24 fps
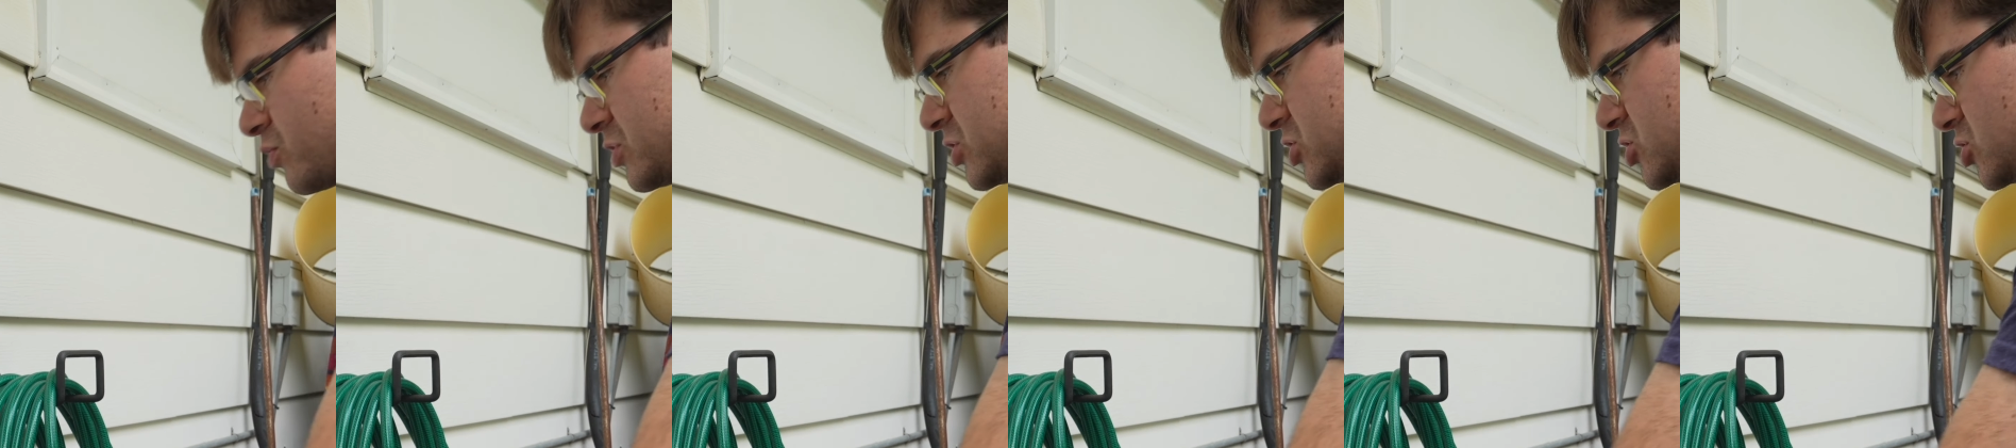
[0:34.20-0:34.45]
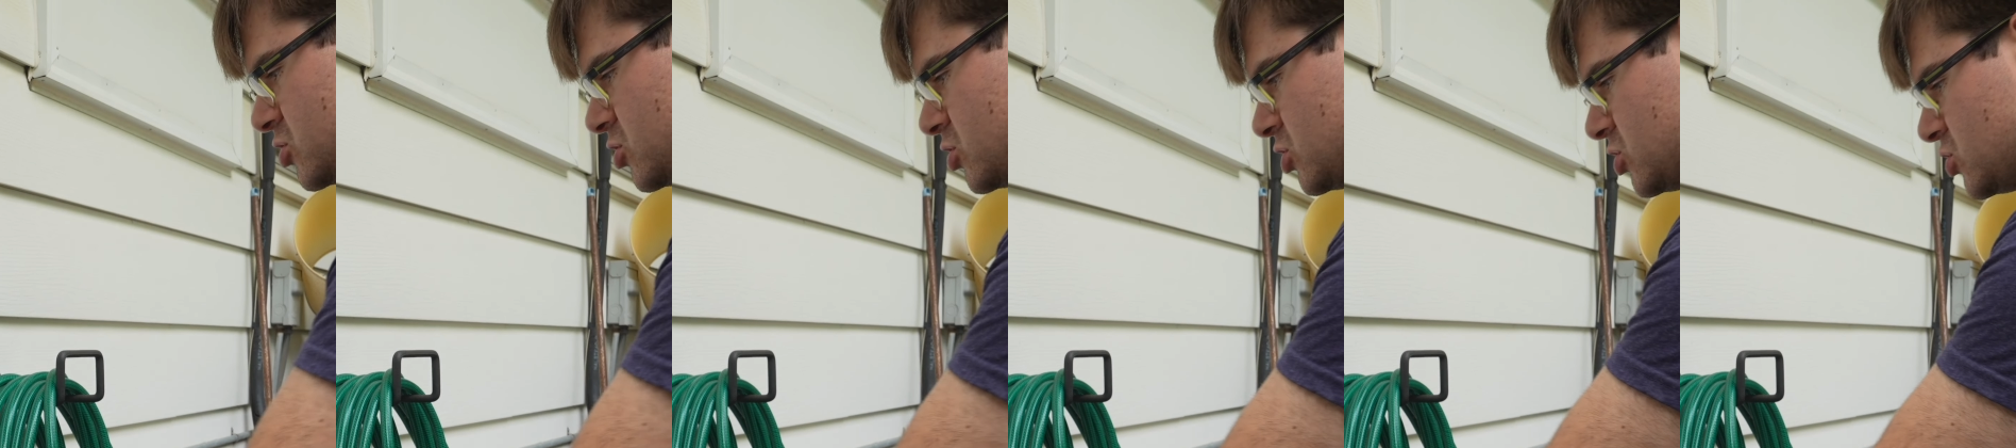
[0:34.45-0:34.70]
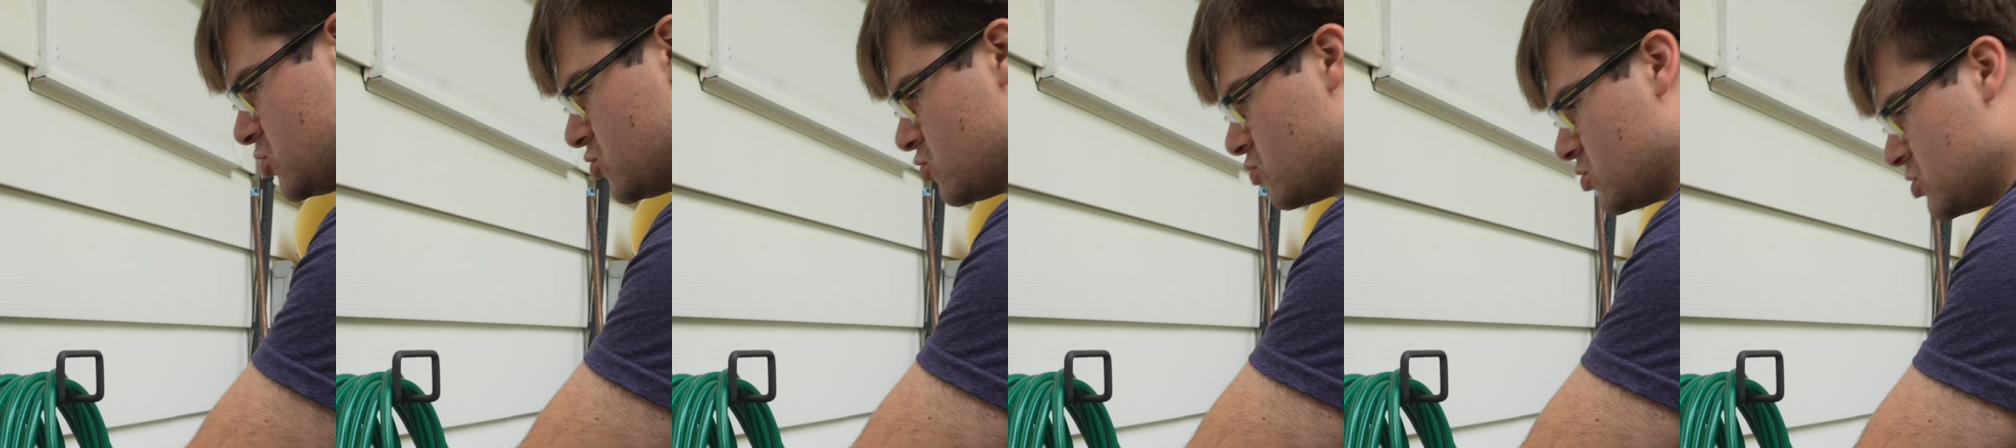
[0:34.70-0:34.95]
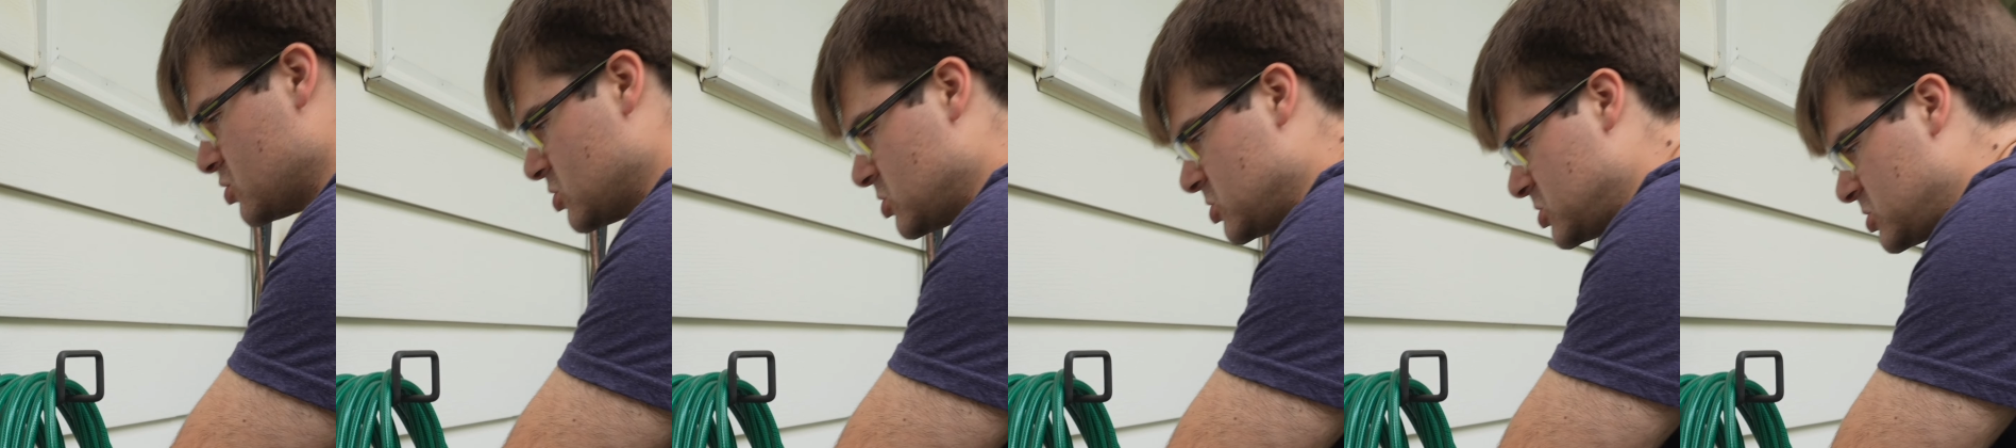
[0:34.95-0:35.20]
we should do
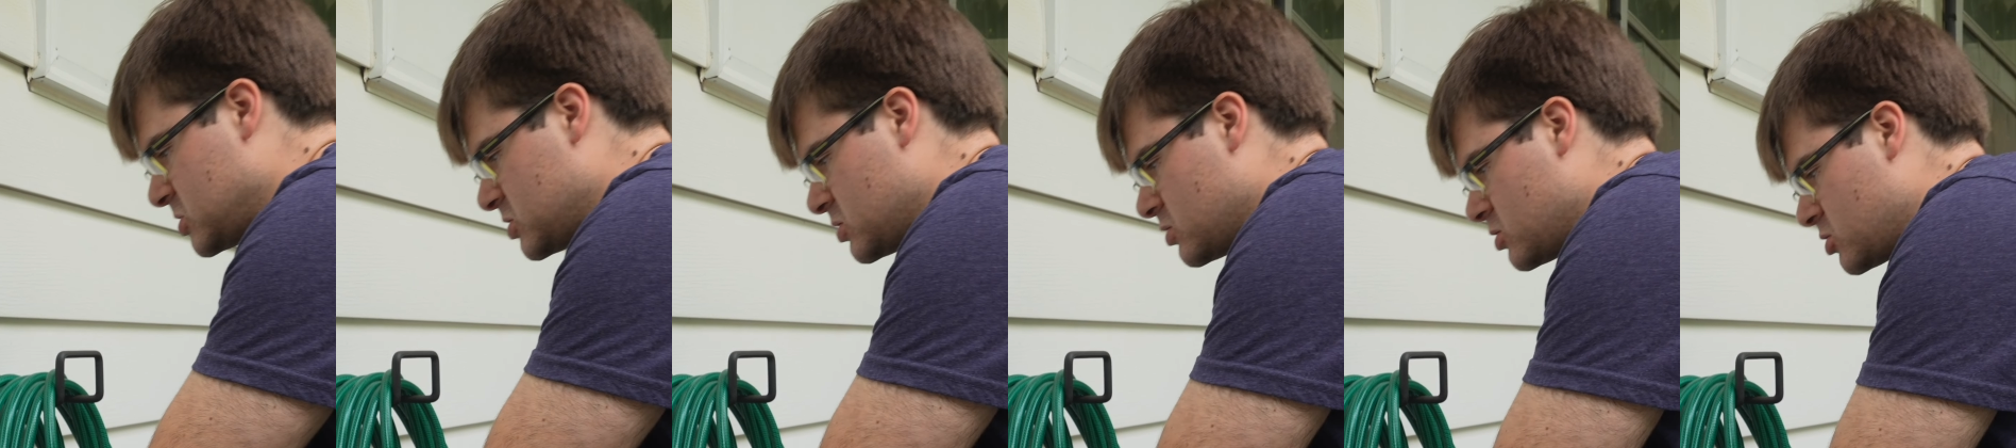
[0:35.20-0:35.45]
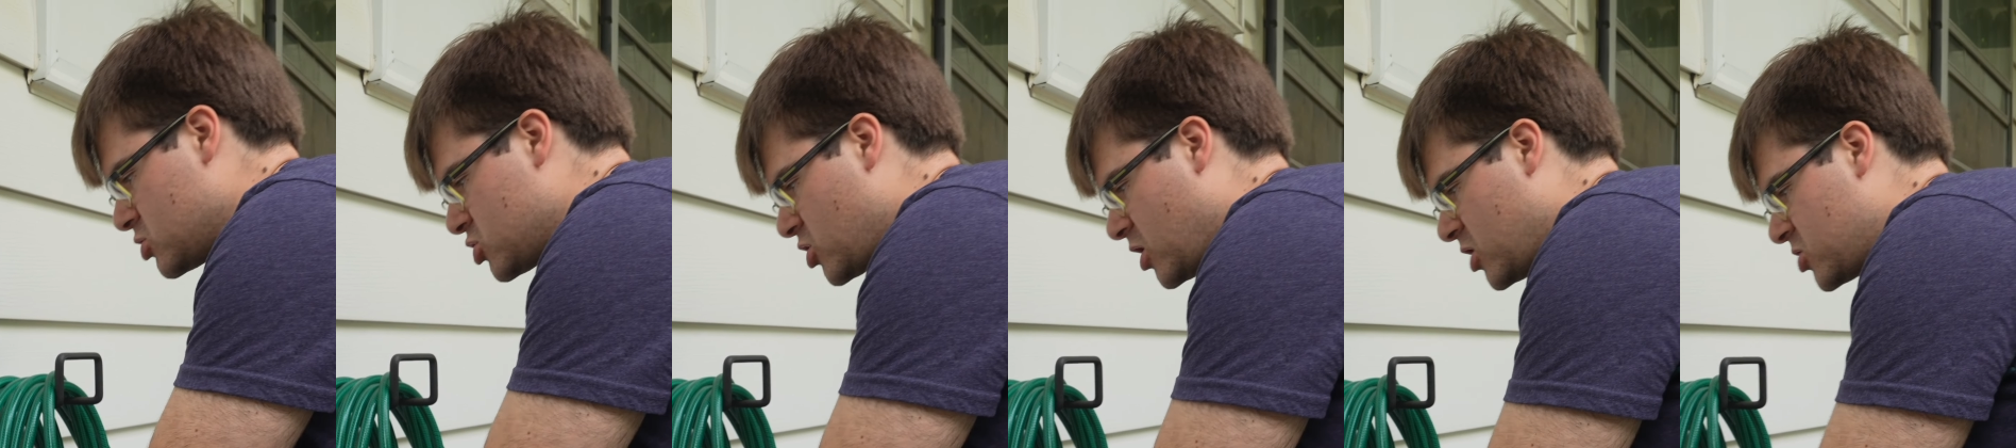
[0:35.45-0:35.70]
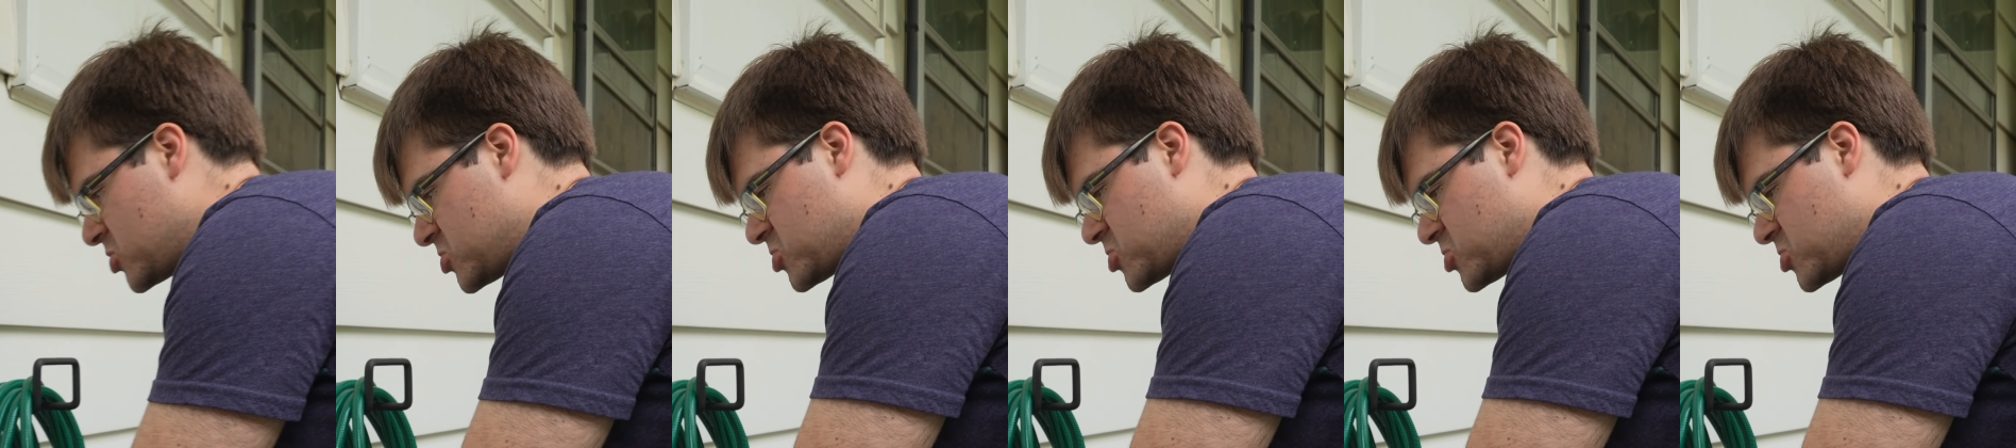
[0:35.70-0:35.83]
is try to